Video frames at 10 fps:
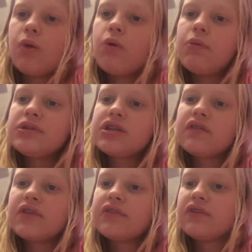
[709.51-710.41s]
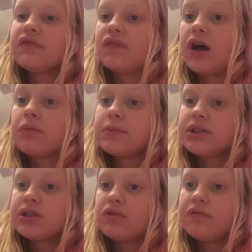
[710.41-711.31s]
what was your favorite
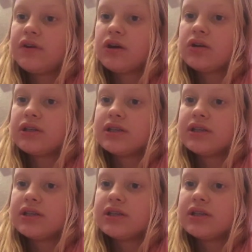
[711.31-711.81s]
vlogmas so far.